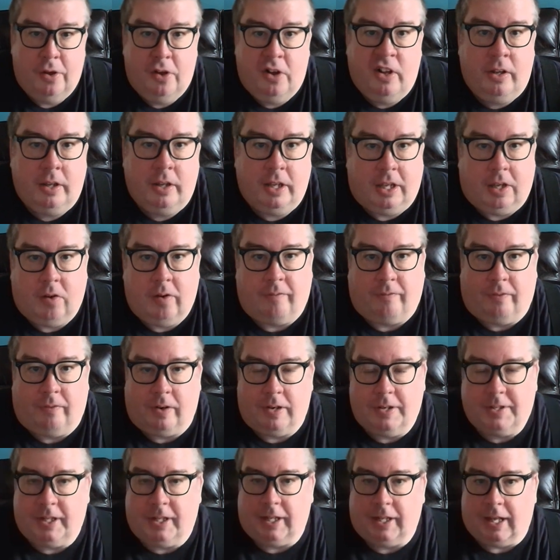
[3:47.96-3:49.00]

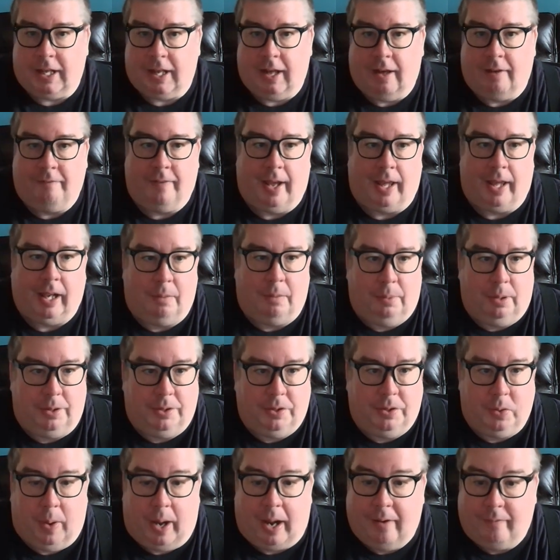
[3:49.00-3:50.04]
universally available
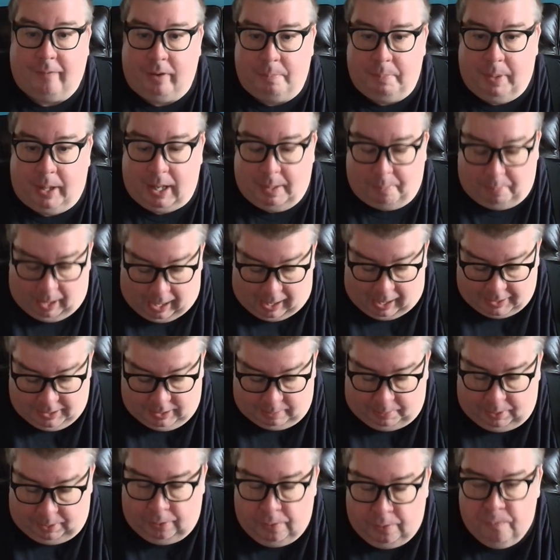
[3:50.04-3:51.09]
to everybody
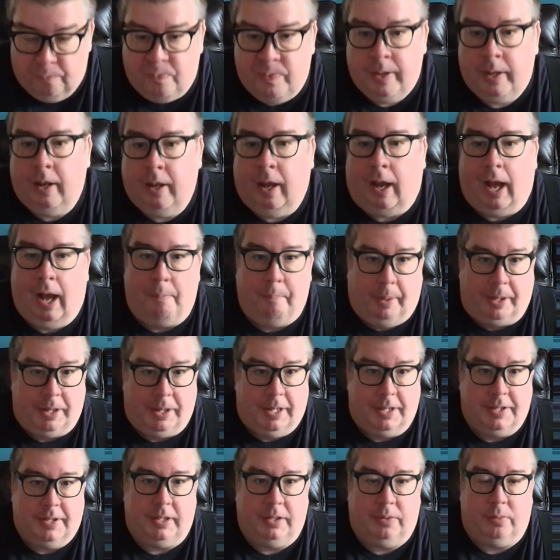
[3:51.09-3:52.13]
possible. But
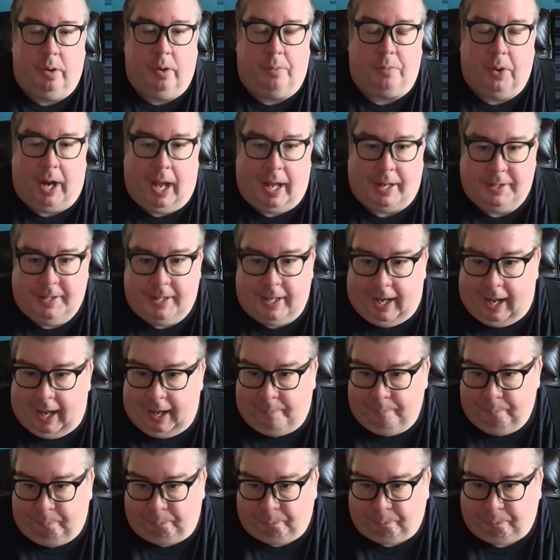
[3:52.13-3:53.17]
this is where we're at today.
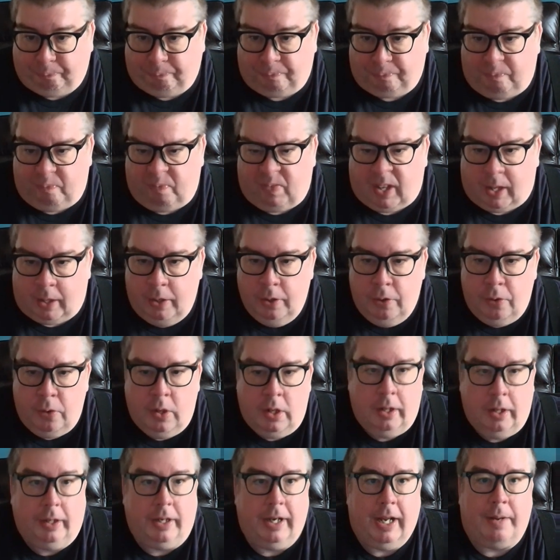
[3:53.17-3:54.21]

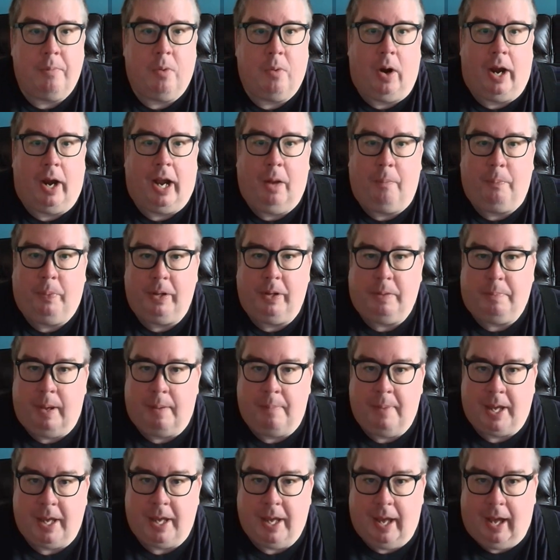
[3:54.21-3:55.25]
Need more help with
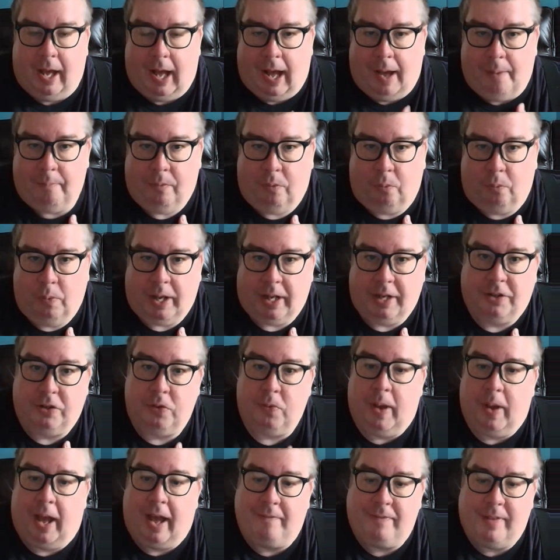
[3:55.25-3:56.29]
BIMI? We do
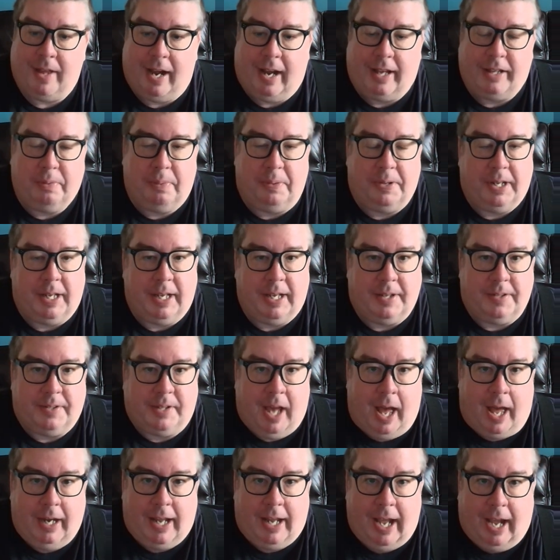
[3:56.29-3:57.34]
have that expertise.
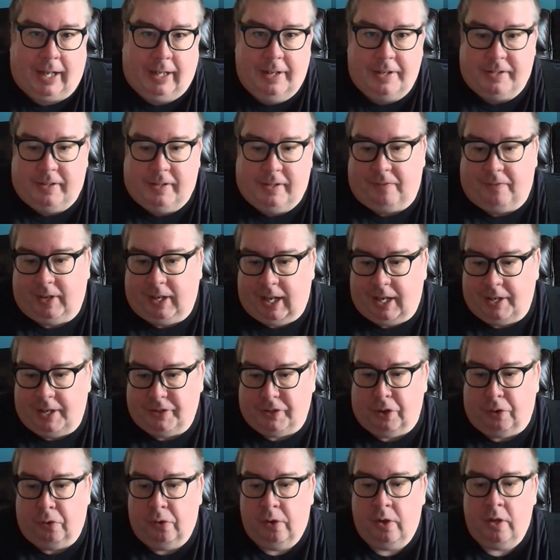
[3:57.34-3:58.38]
Contact us if you need
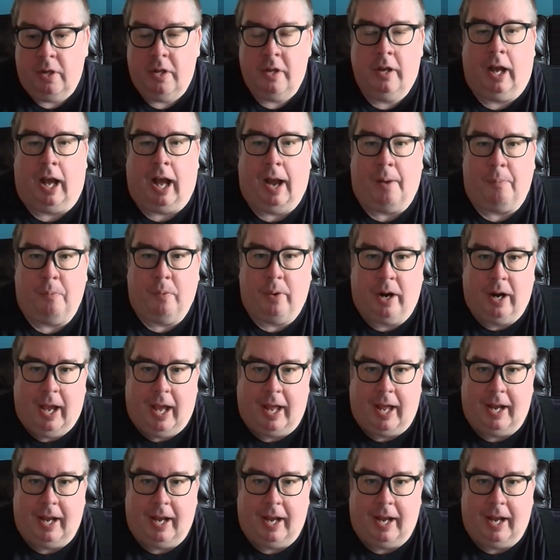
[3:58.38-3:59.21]
to. We're at